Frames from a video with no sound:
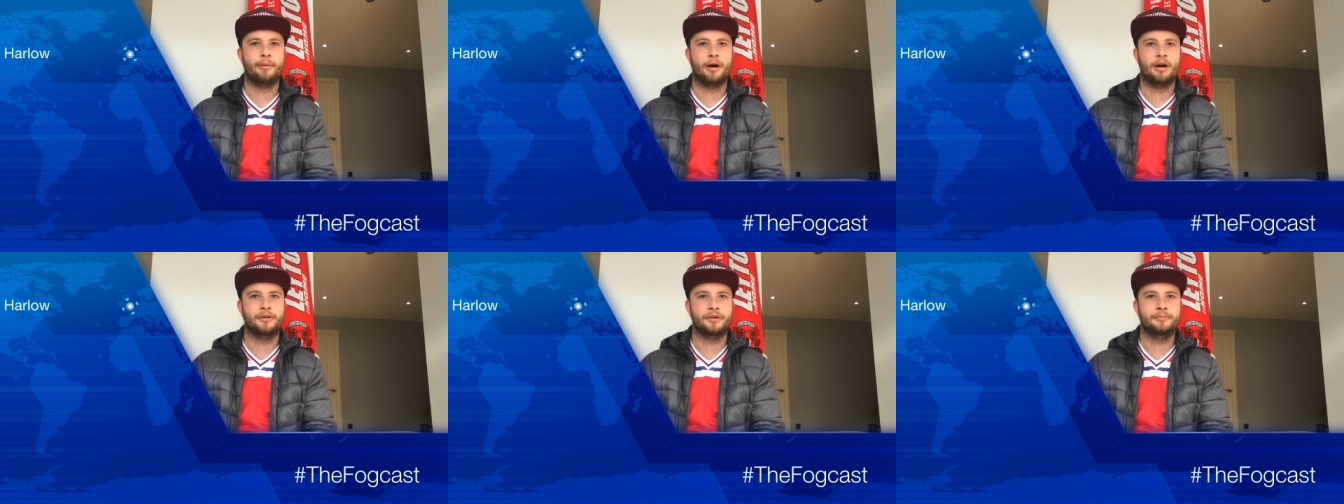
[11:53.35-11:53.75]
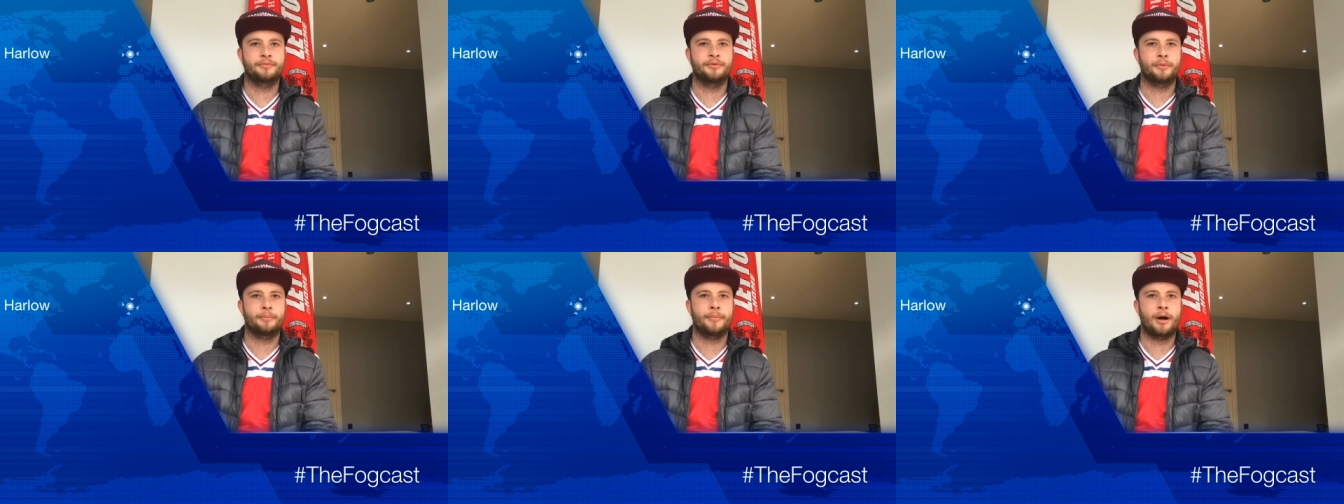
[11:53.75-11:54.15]
Barnum
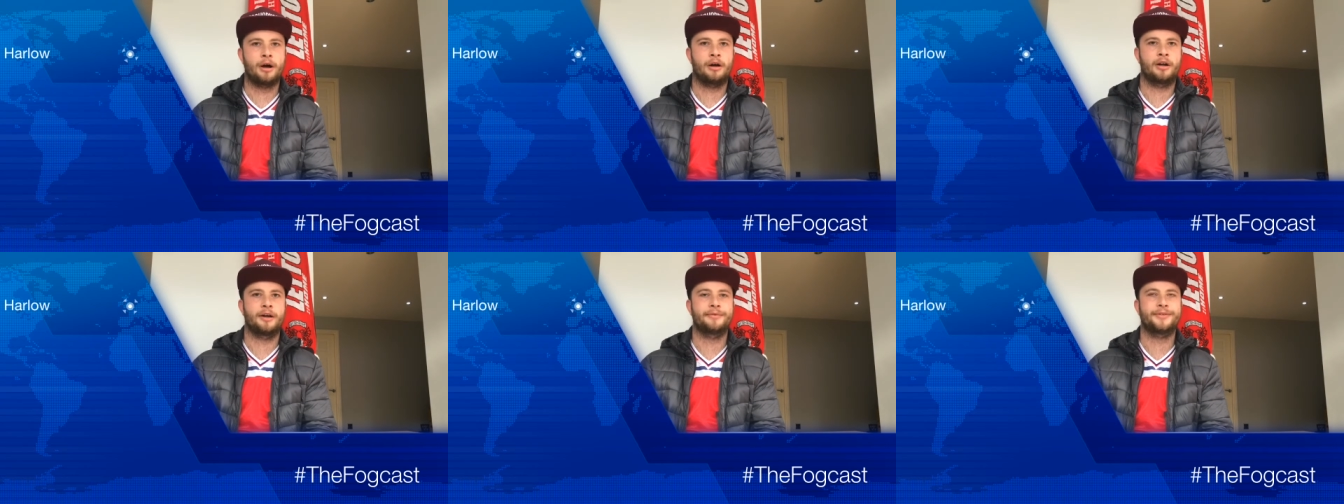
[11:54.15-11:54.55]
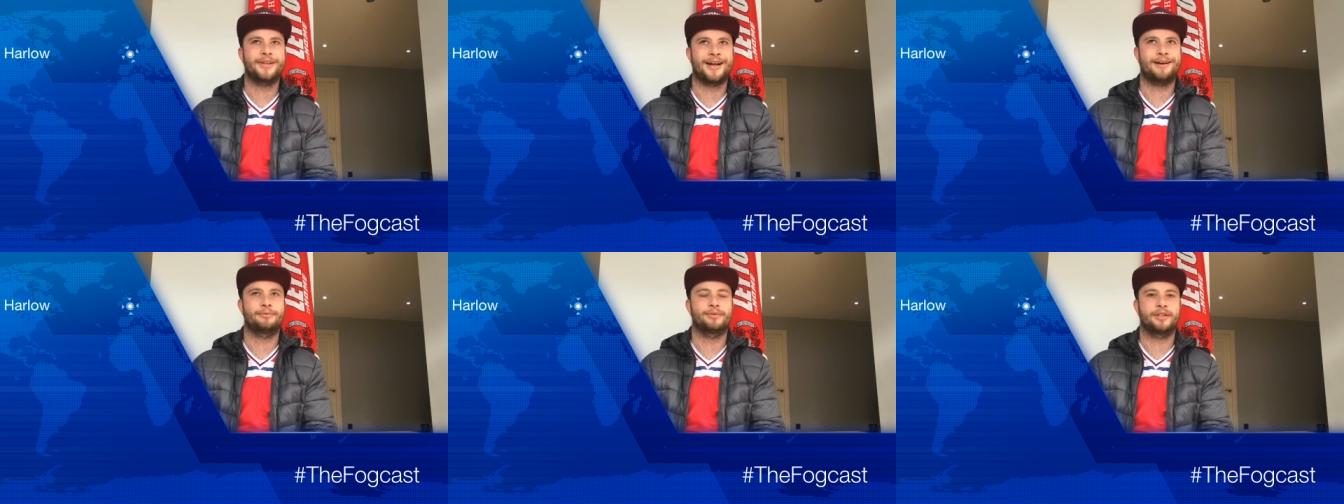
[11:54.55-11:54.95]
from Harlow
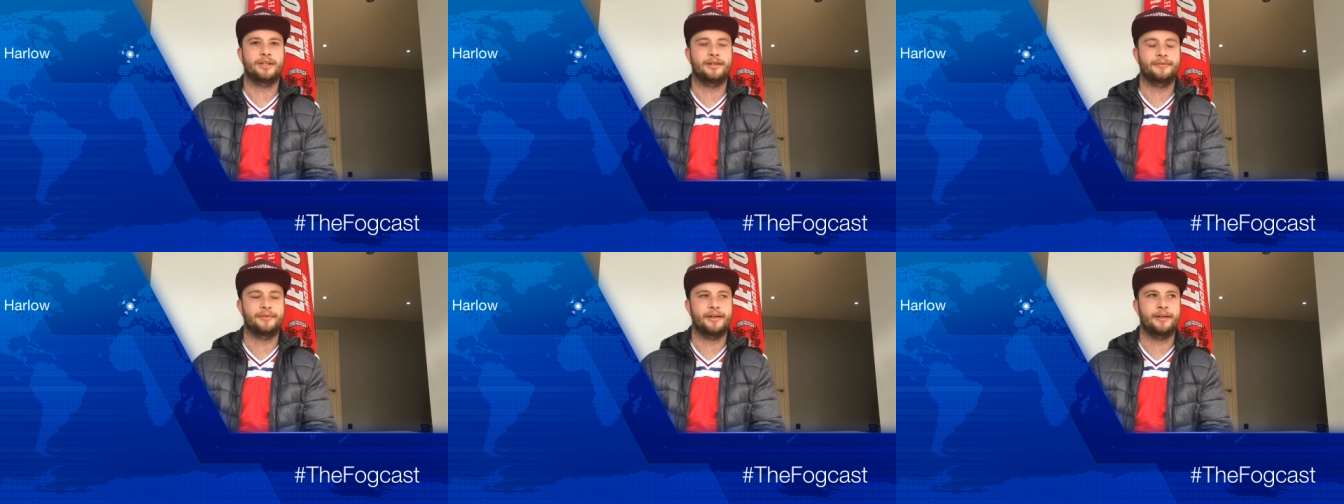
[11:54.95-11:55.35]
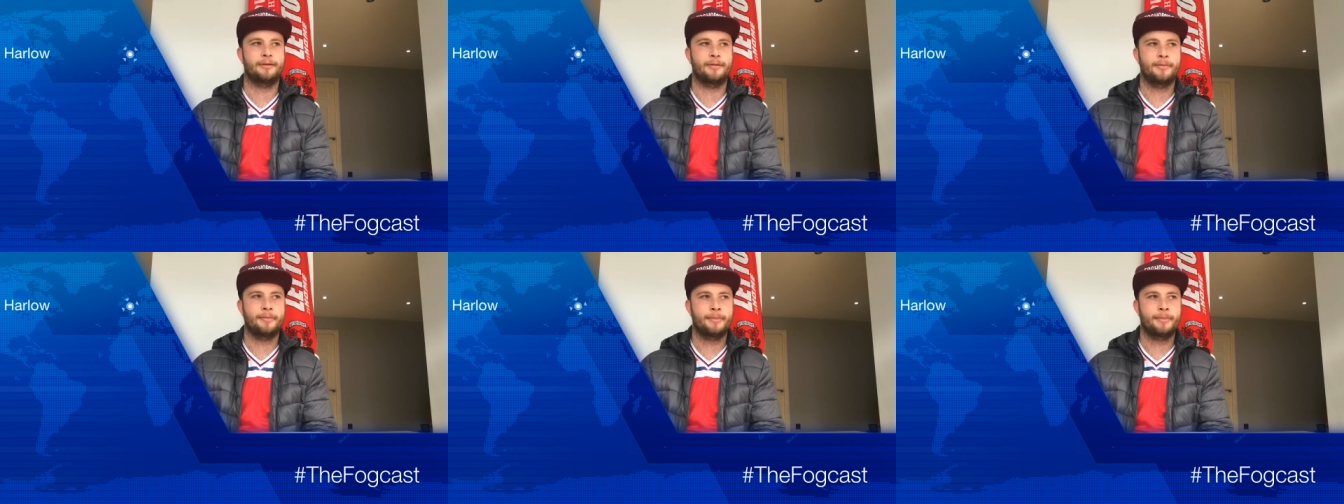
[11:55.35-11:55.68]
Town TV.